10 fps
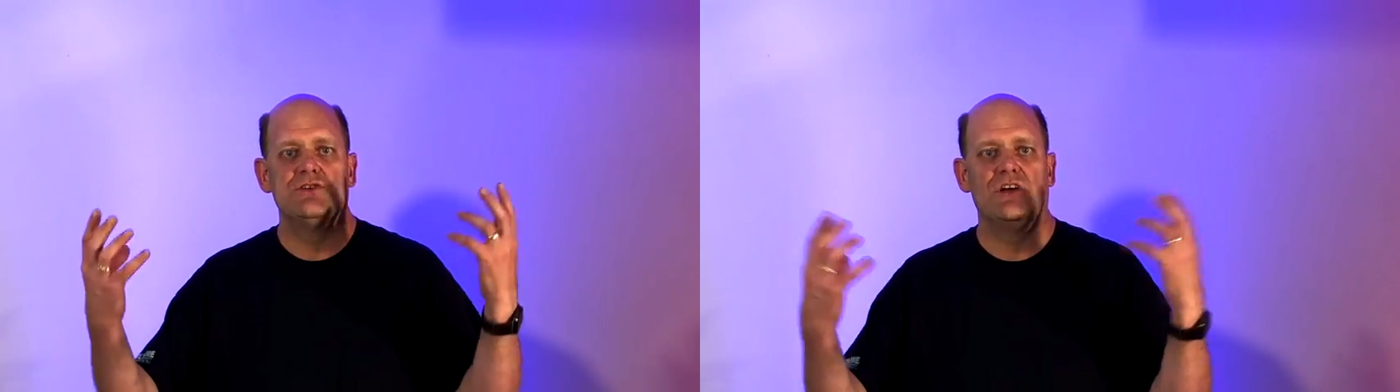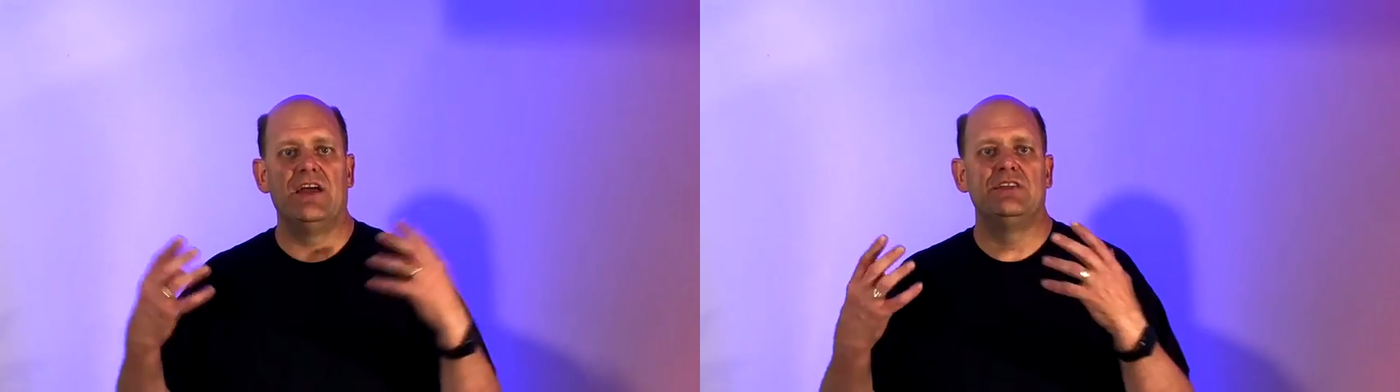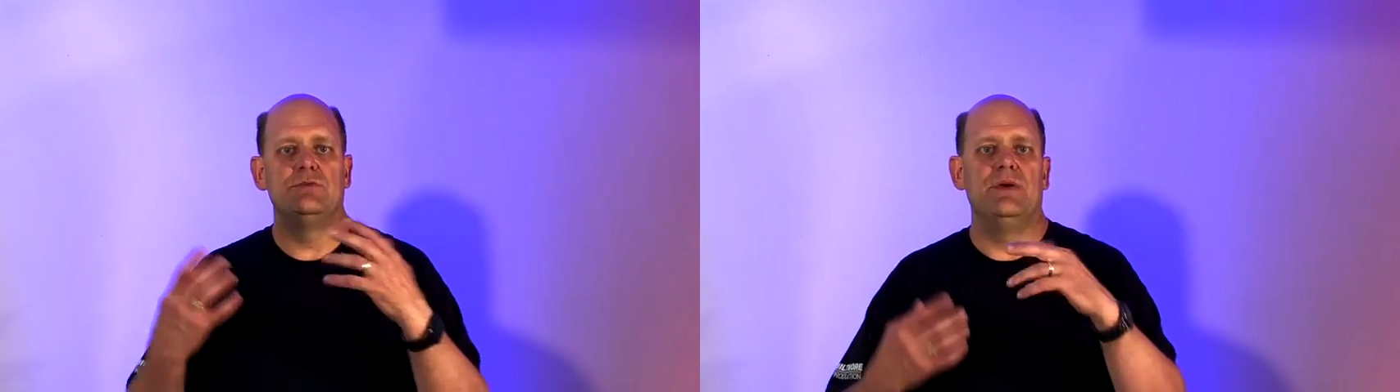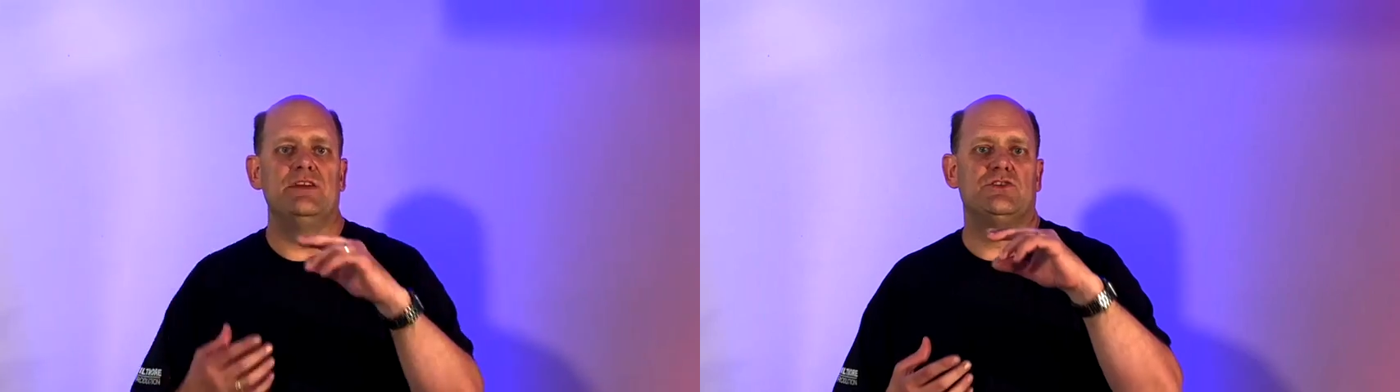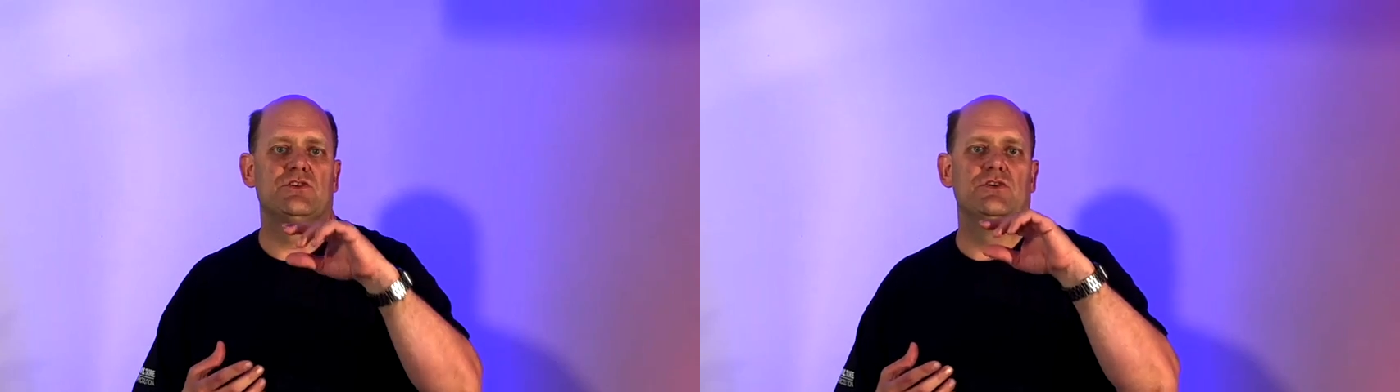trying to make
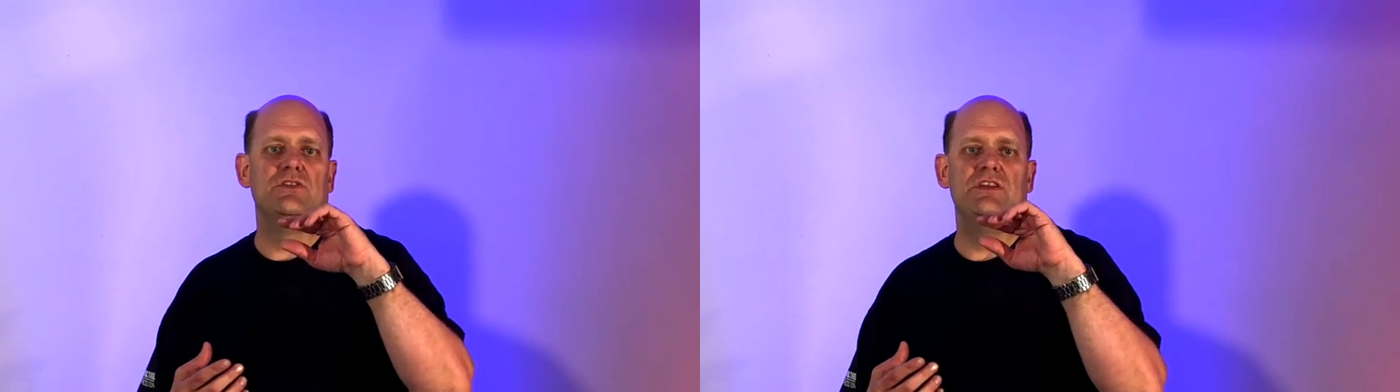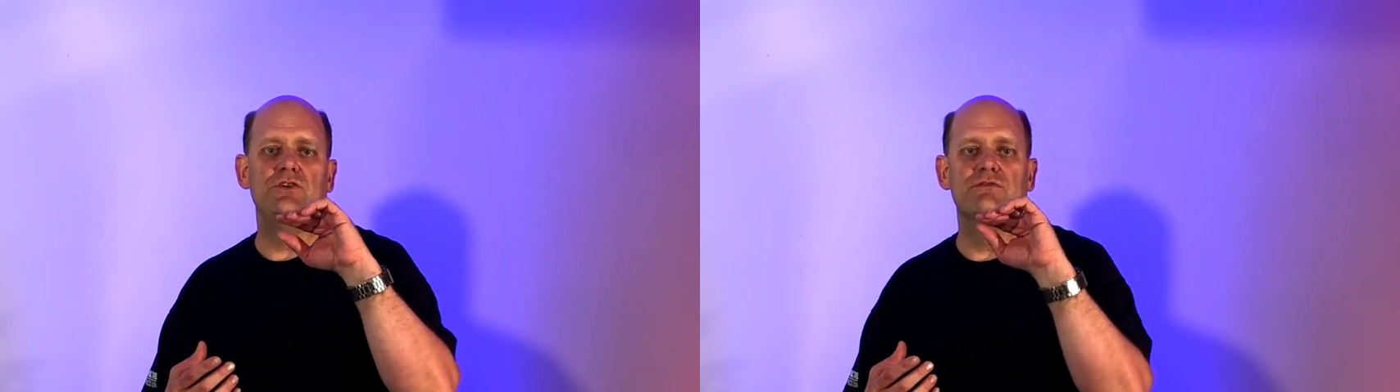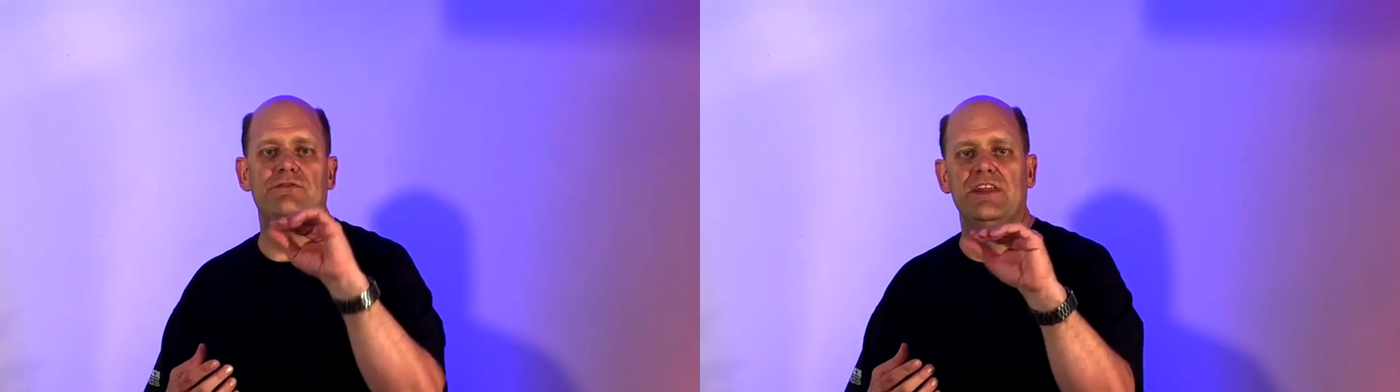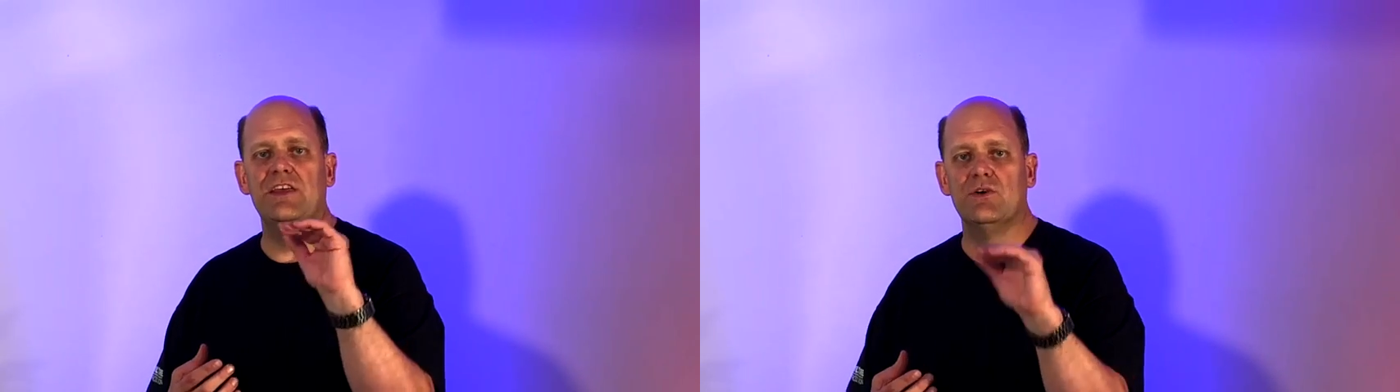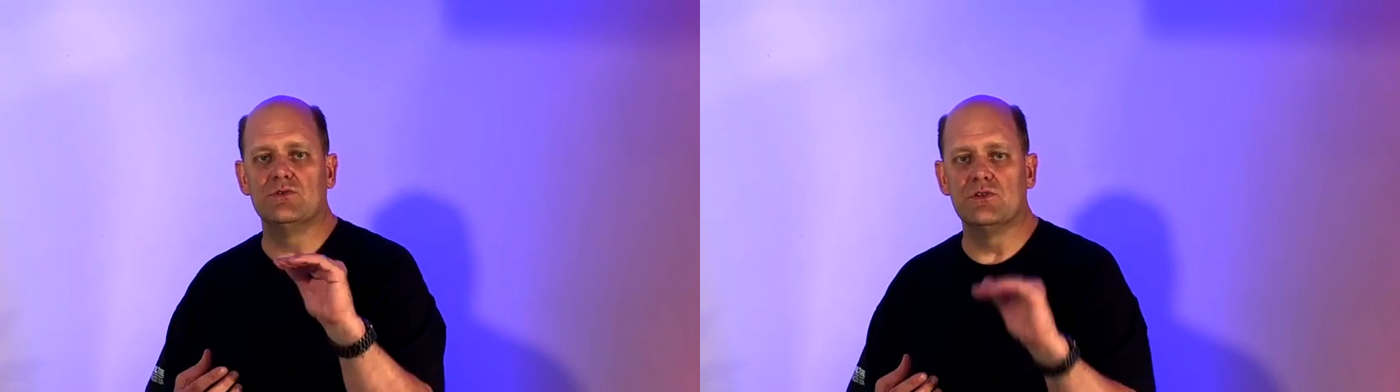sure that your
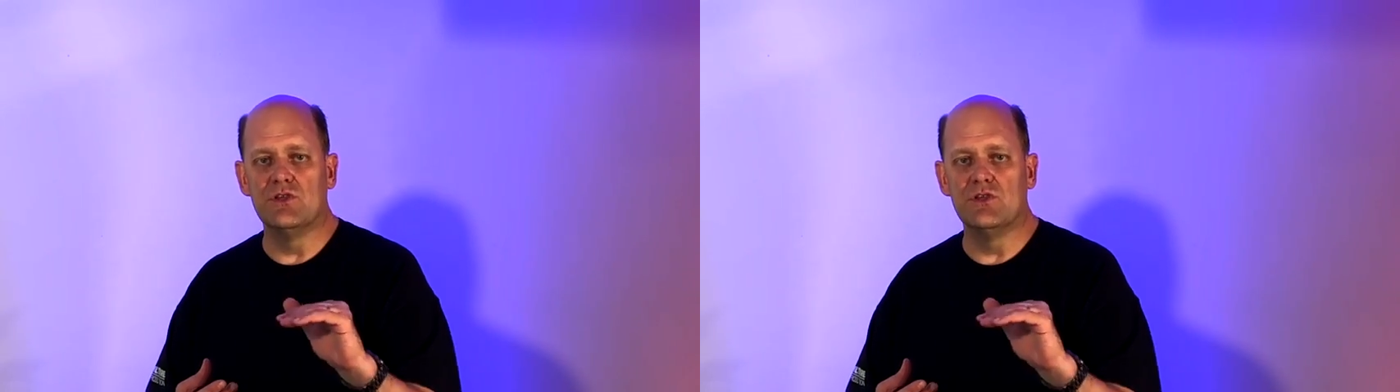videos